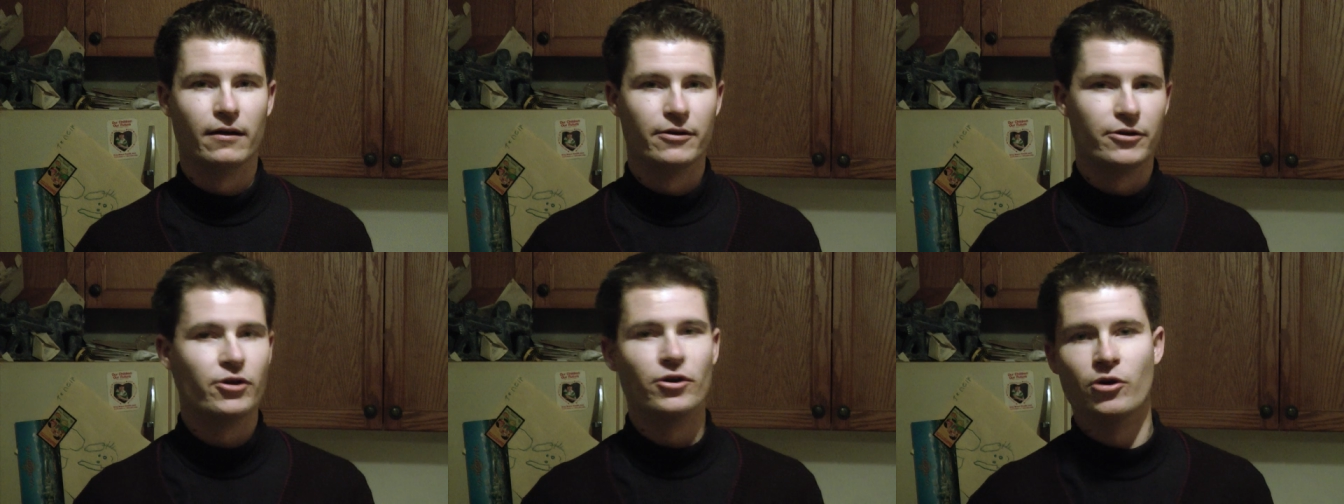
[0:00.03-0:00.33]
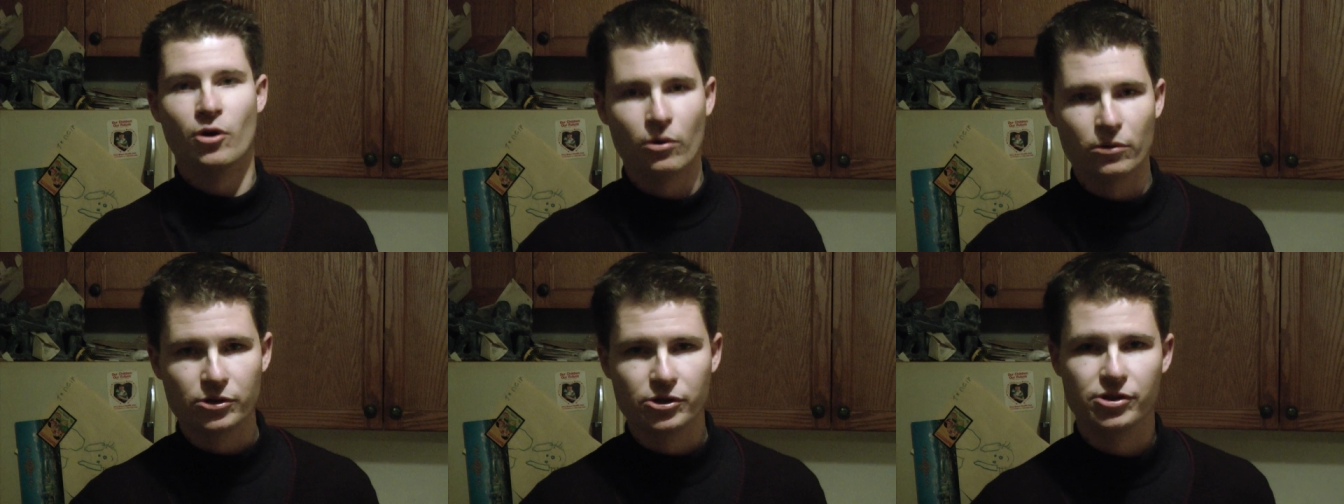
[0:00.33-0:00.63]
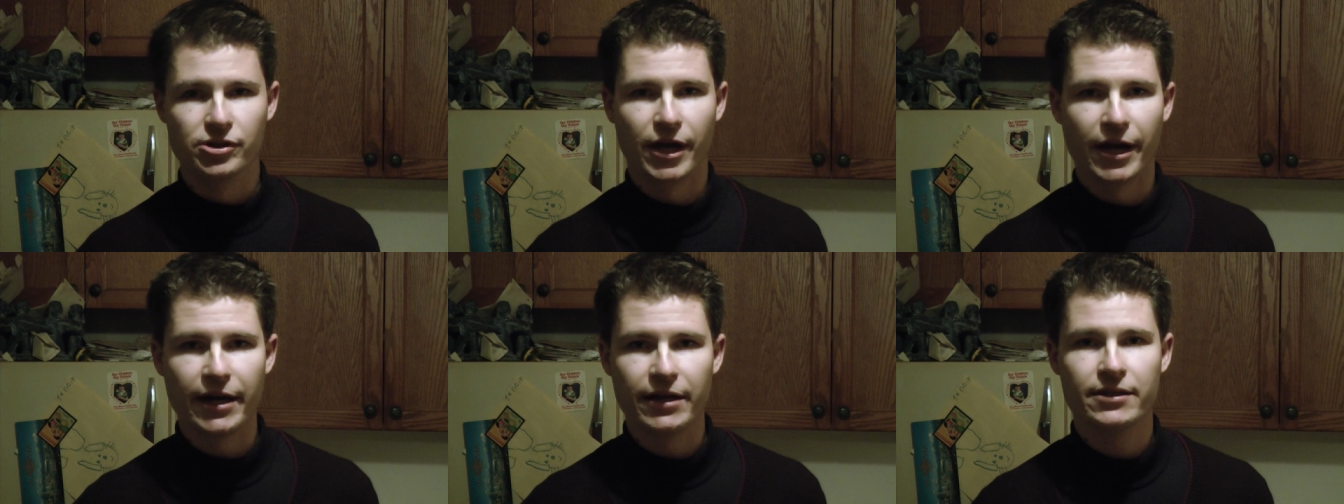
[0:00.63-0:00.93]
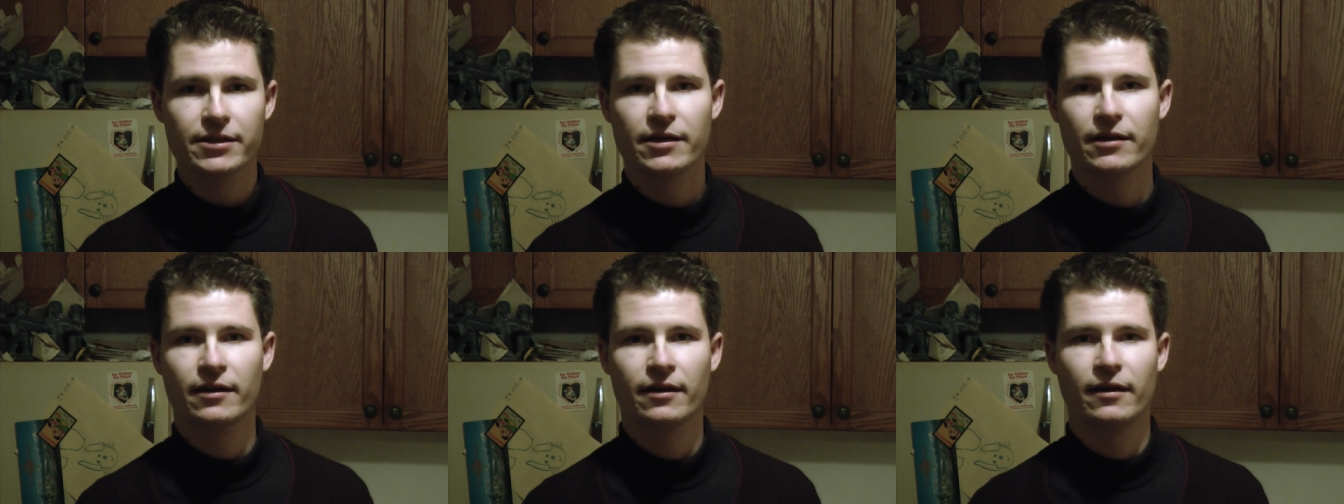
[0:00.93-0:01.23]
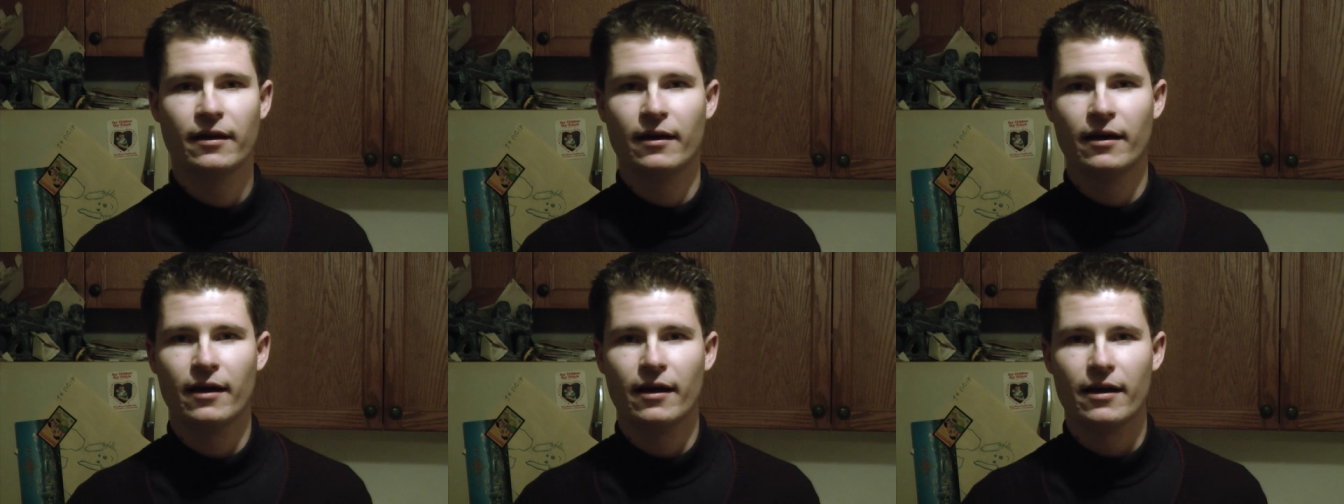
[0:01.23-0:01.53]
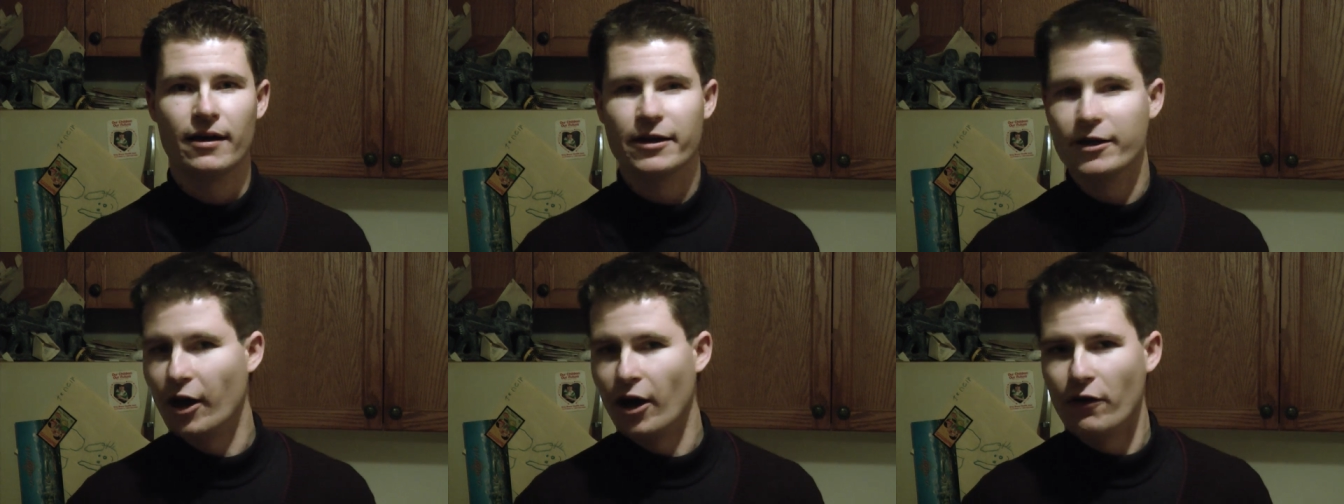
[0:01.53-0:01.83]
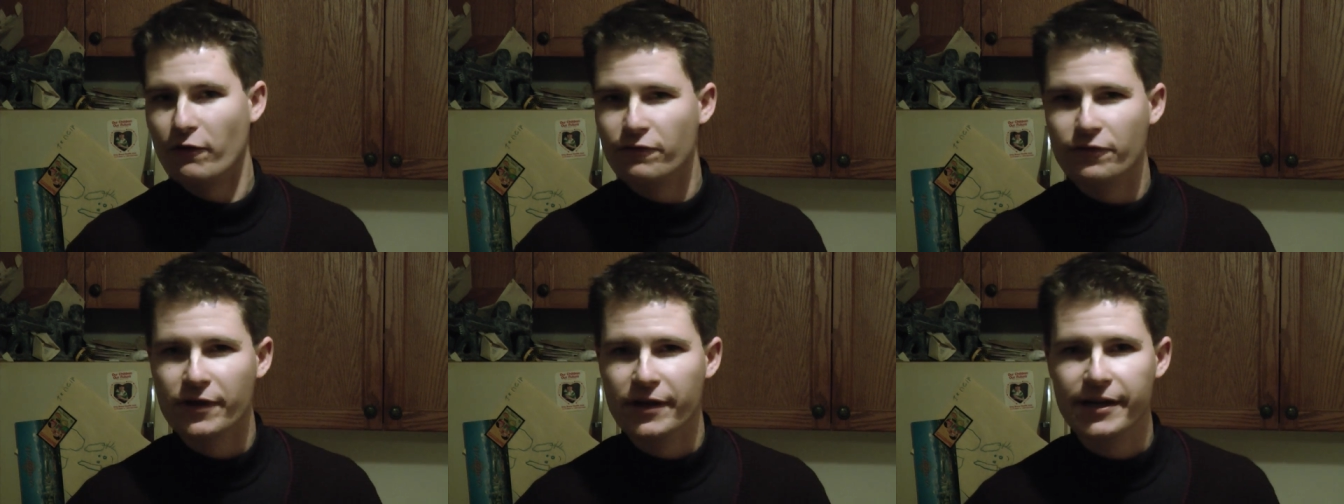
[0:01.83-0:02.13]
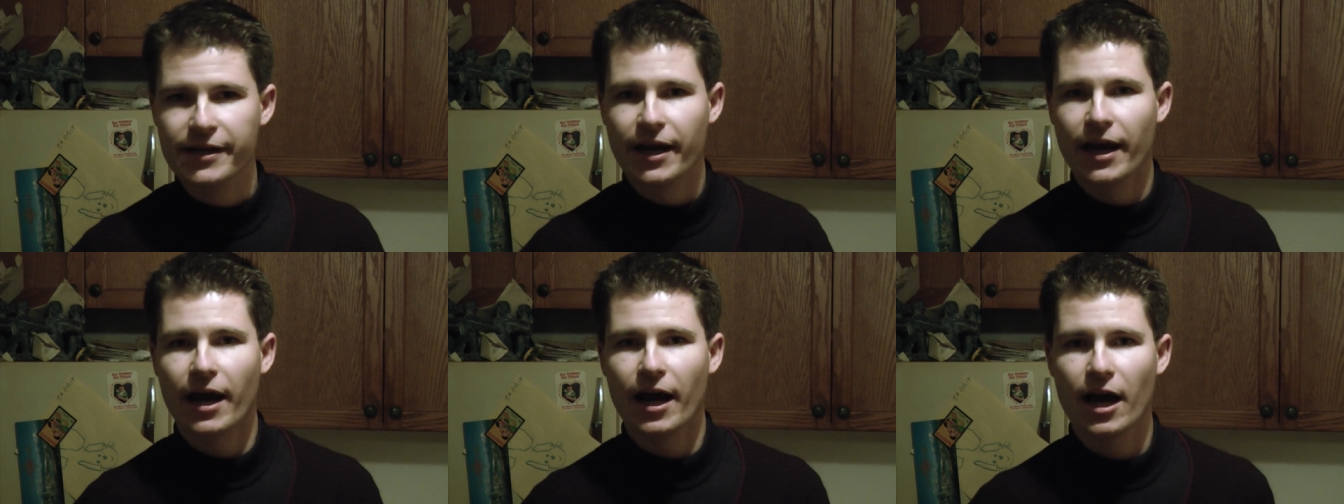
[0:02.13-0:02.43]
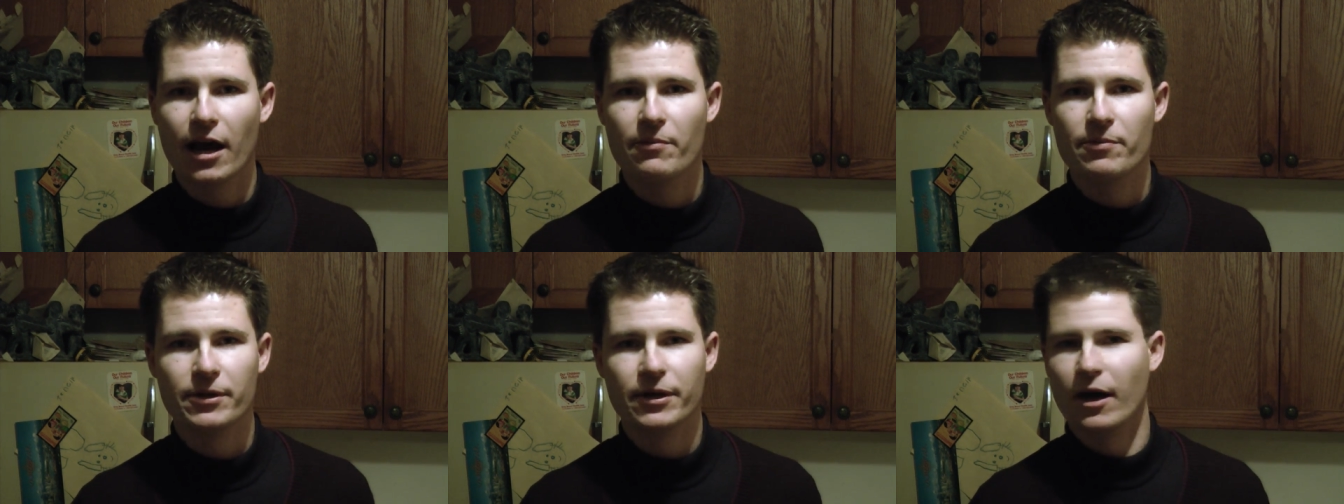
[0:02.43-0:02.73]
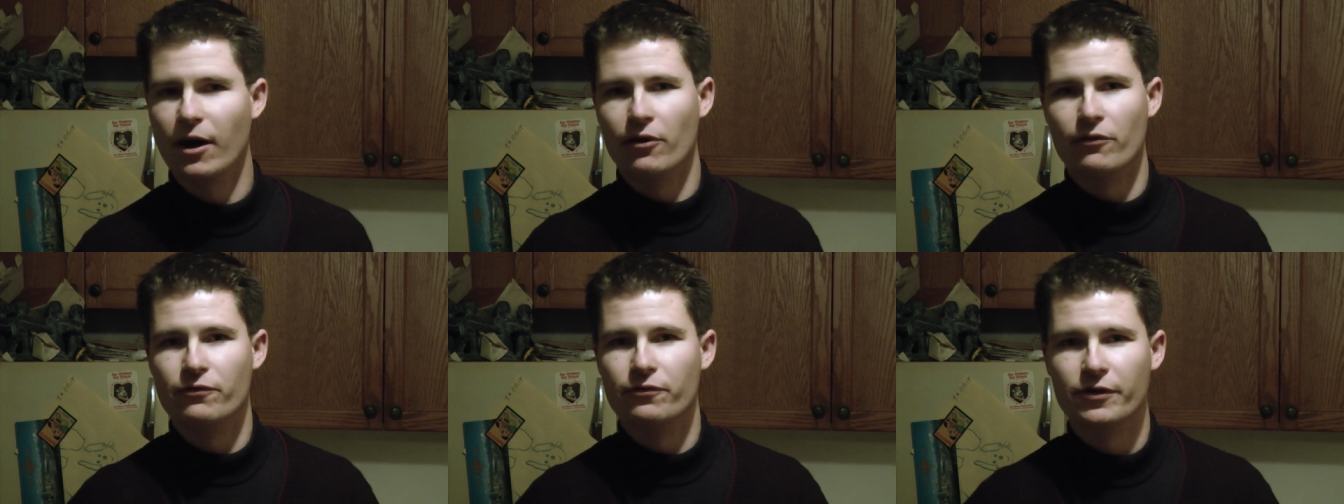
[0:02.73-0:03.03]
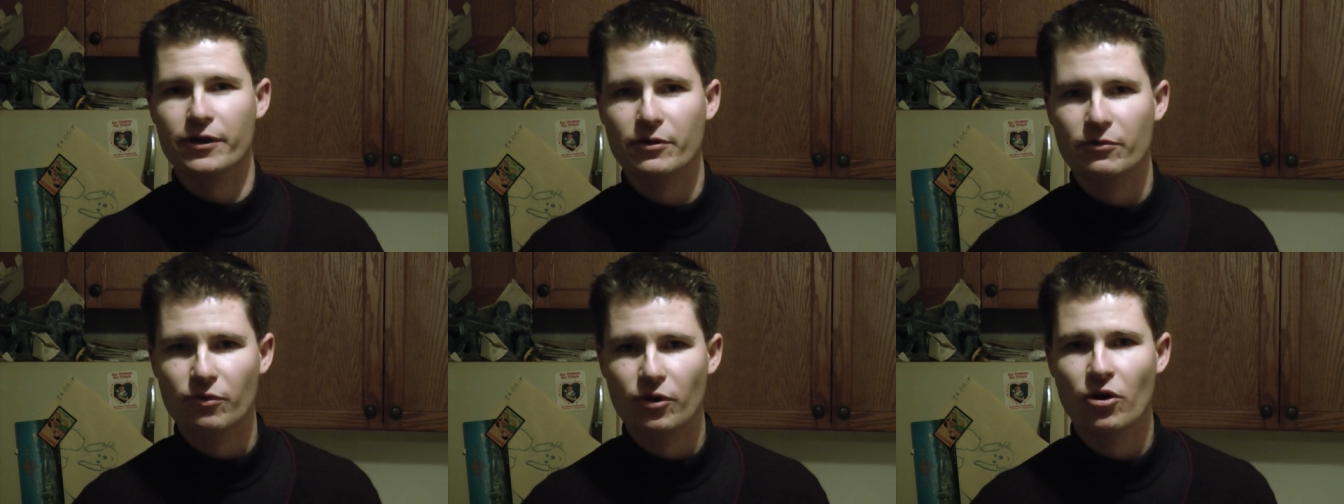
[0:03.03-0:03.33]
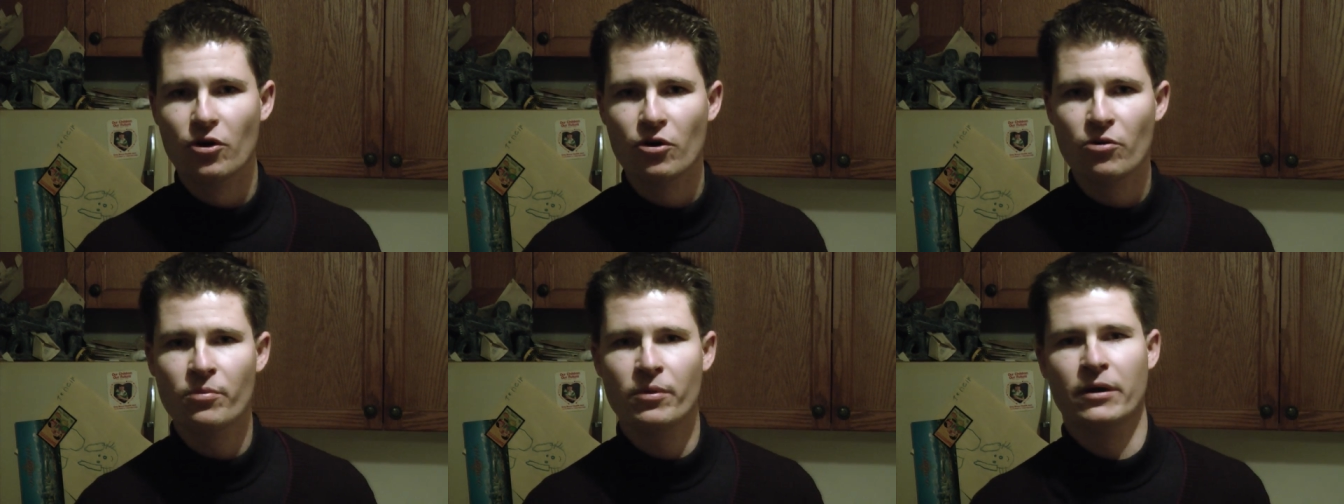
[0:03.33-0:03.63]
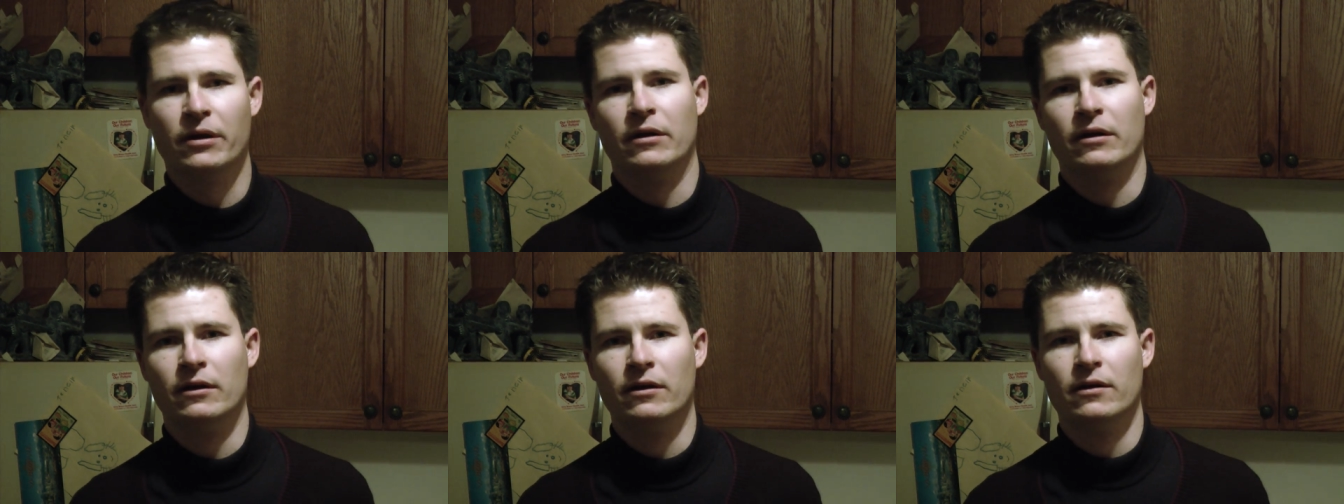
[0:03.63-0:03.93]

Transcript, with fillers: You're no saint. You got a free cab, you got a free room.